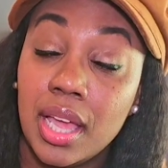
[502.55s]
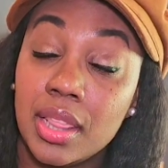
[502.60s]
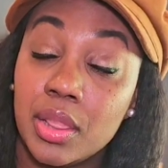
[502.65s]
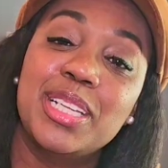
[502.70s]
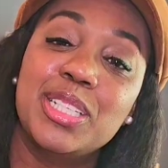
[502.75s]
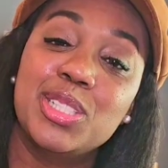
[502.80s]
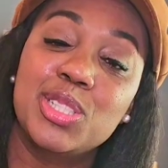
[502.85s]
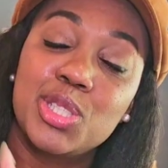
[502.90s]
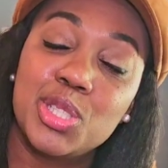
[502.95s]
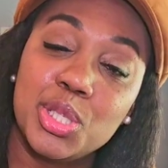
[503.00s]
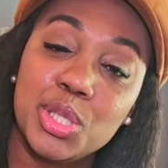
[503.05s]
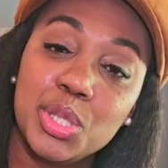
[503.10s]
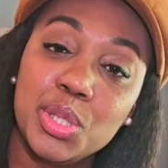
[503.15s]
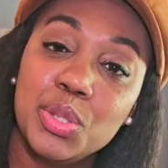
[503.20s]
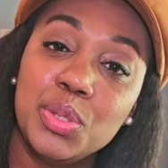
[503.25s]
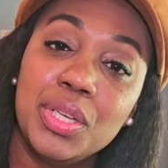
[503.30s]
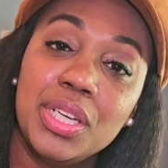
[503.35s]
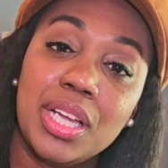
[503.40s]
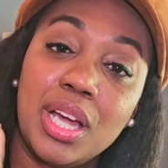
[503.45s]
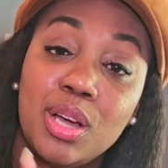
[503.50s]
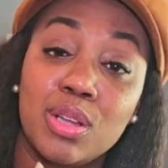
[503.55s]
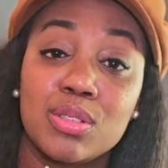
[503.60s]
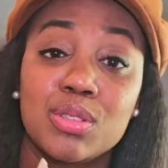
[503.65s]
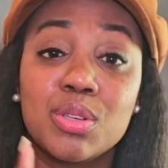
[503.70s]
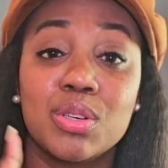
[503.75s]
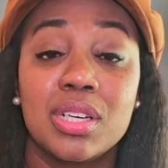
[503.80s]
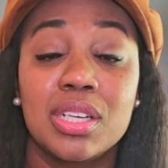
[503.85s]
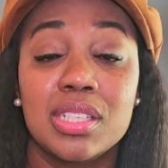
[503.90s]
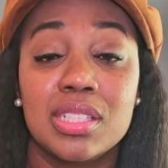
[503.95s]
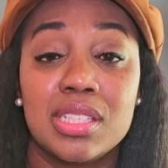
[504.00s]
and 2, it
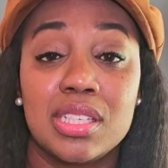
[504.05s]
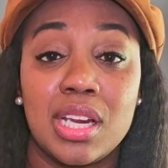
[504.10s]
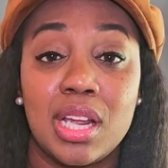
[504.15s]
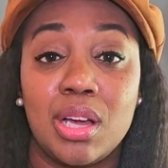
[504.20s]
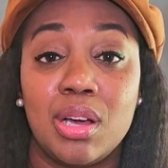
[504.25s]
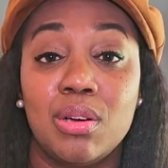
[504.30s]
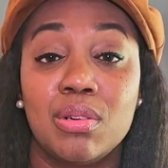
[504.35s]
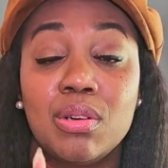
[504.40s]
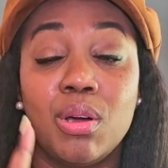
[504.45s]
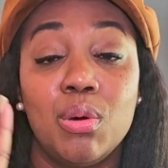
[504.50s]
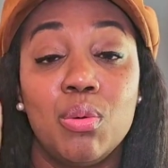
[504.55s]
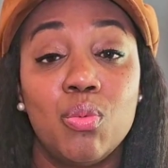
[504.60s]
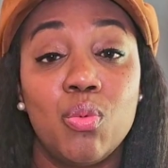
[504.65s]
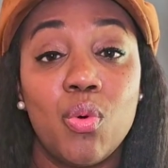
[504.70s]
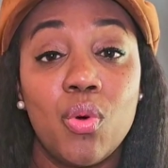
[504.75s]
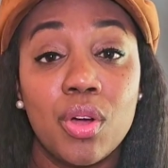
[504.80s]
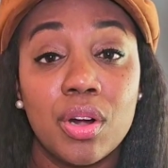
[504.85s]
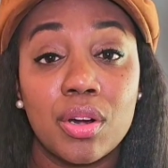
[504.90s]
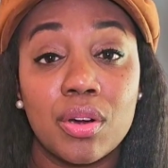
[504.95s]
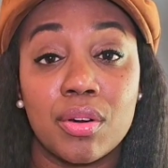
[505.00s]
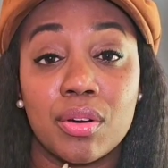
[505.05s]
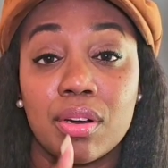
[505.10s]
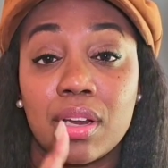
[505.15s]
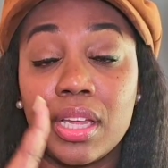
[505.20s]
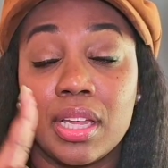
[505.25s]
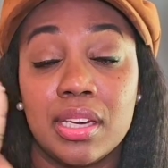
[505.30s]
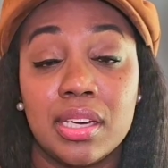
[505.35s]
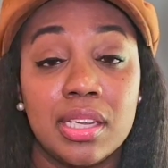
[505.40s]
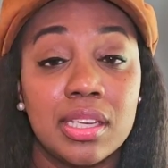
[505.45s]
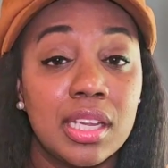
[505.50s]
also cuts down on water
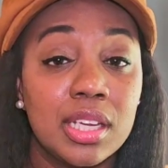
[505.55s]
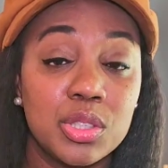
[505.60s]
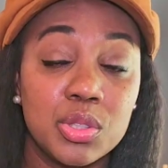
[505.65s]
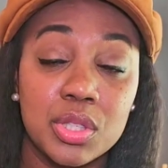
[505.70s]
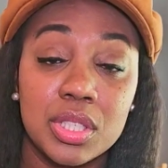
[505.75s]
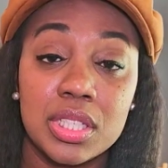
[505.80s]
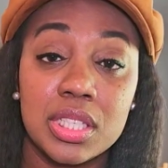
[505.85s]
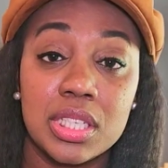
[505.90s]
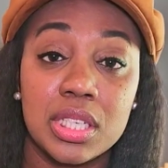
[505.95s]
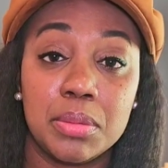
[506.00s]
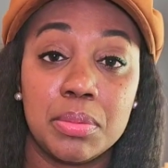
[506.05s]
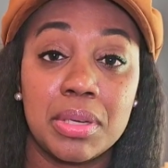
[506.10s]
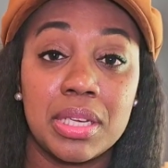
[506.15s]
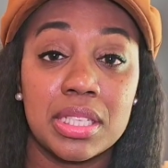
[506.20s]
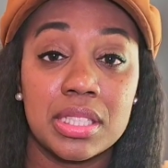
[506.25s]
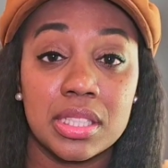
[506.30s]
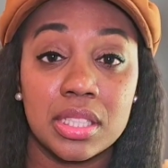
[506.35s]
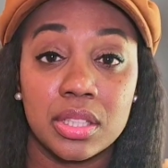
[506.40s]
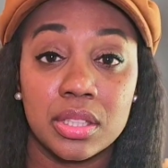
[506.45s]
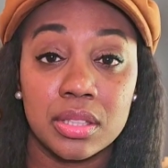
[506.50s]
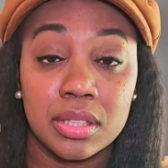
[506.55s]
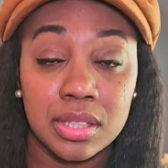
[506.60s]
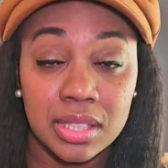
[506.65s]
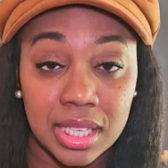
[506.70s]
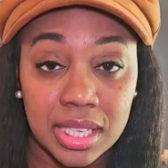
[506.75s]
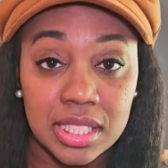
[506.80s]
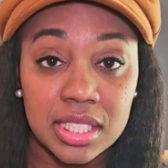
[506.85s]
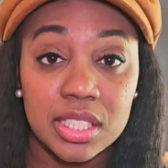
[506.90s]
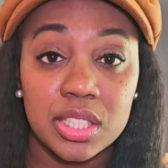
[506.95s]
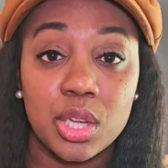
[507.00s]
and electricity, because the
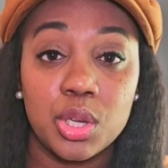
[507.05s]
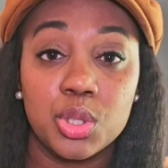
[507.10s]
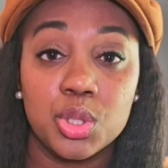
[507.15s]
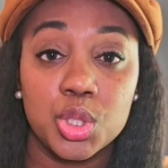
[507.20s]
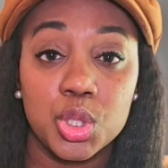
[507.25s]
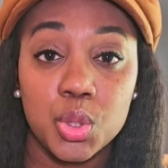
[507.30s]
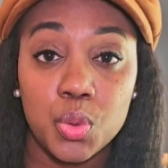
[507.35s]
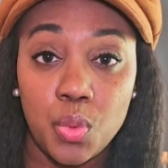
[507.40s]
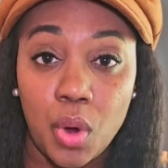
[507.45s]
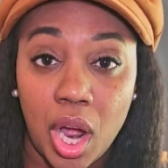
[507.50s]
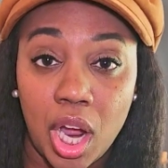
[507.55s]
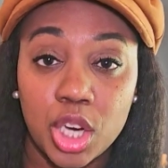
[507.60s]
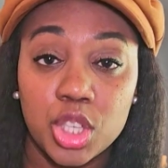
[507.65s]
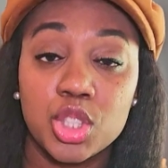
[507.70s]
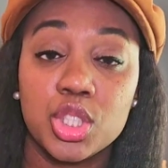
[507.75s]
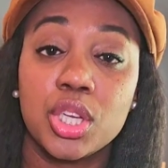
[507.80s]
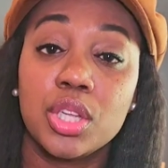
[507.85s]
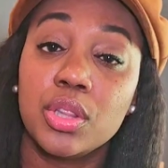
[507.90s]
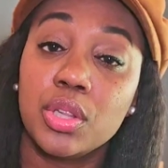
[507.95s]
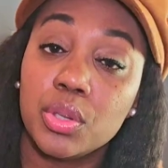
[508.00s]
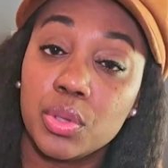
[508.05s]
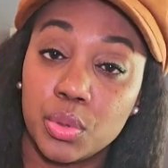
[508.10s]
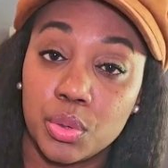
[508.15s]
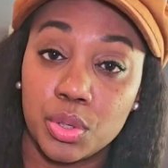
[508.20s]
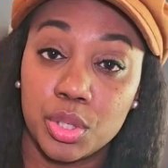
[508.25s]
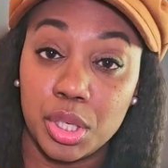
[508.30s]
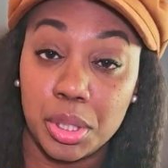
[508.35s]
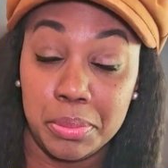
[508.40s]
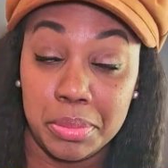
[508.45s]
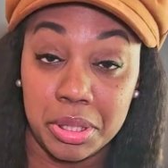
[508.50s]
less loads you wash, the
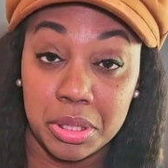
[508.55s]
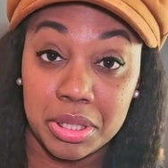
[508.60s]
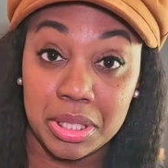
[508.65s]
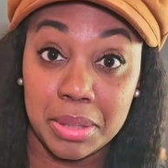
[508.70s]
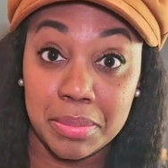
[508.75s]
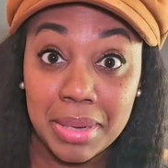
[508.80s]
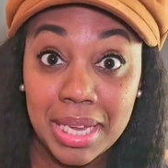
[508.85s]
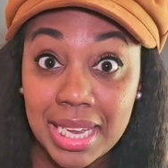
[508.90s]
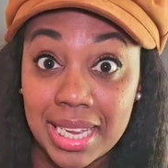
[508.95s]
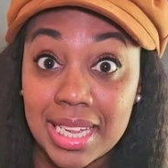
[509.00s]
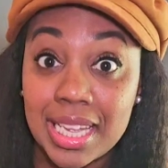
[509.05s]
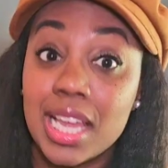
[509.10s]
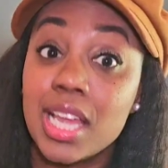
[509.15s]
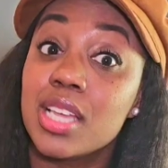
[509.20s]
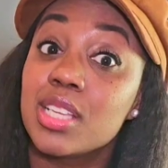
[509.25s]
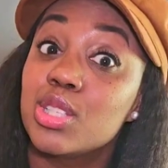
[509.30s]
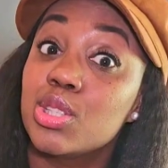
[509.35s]
lower your bills can be.